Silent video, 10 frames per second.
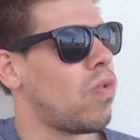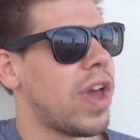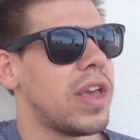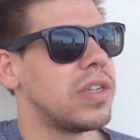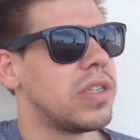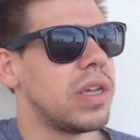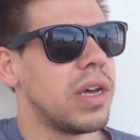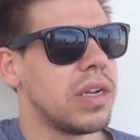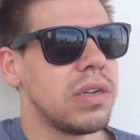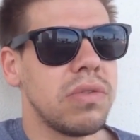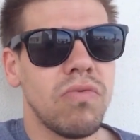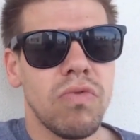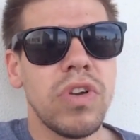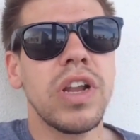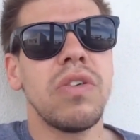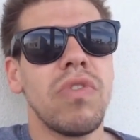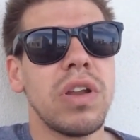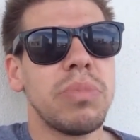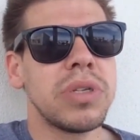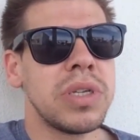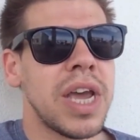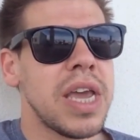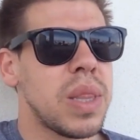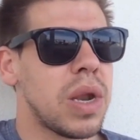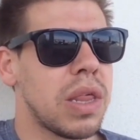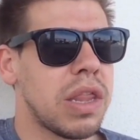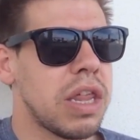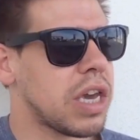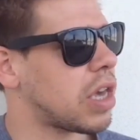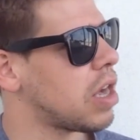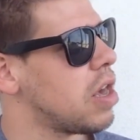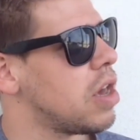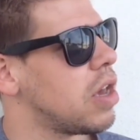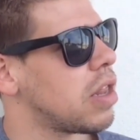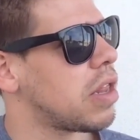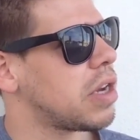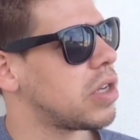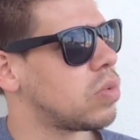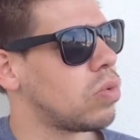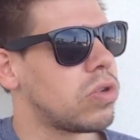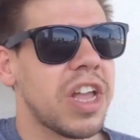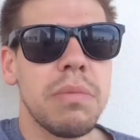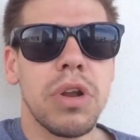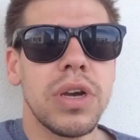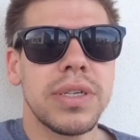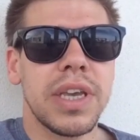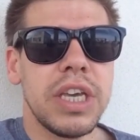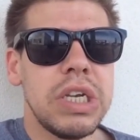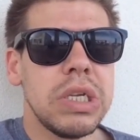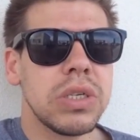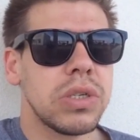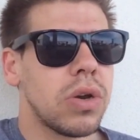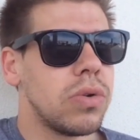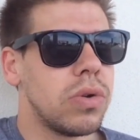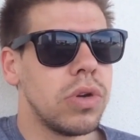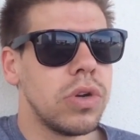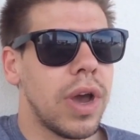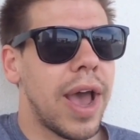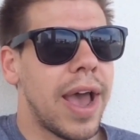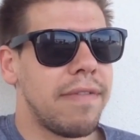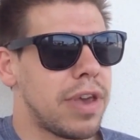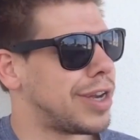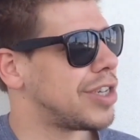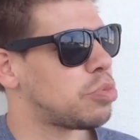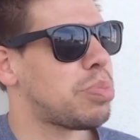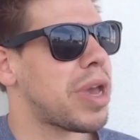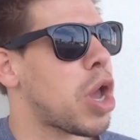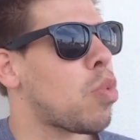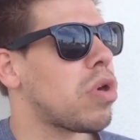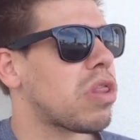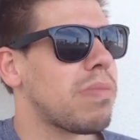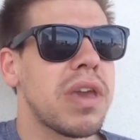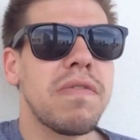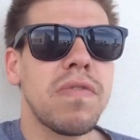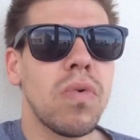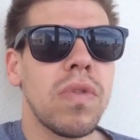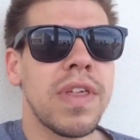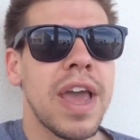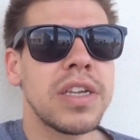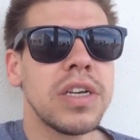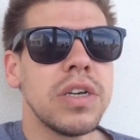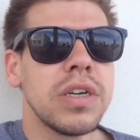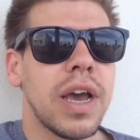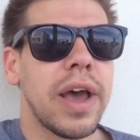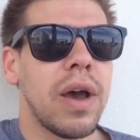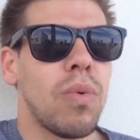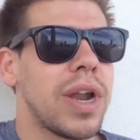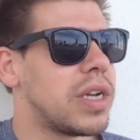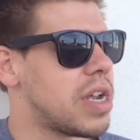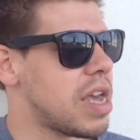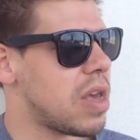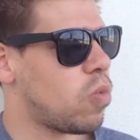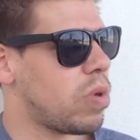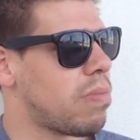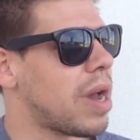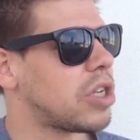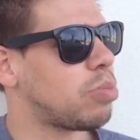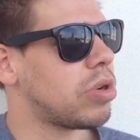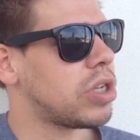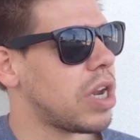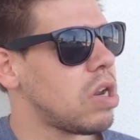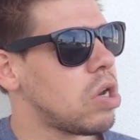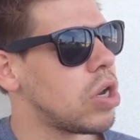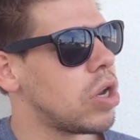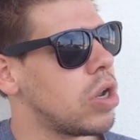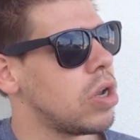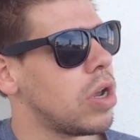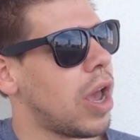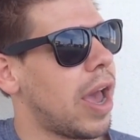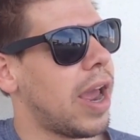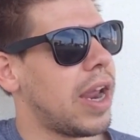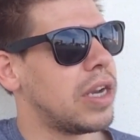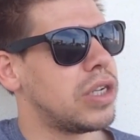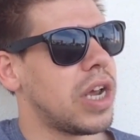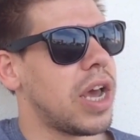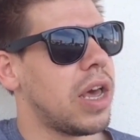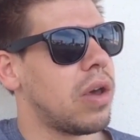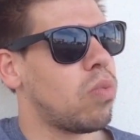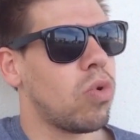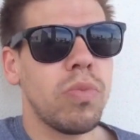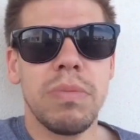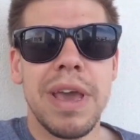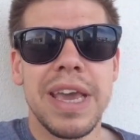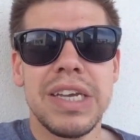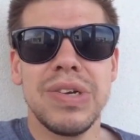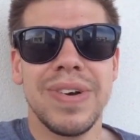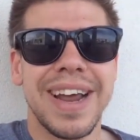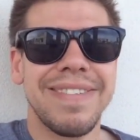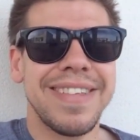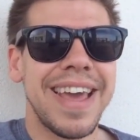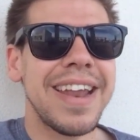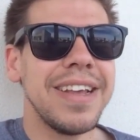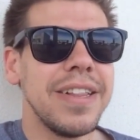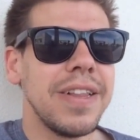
is the really busy day, and then I think things will stabilize again. So if you can just bear with me for that one day, that would be much appreciated, and we'll be back into it after that.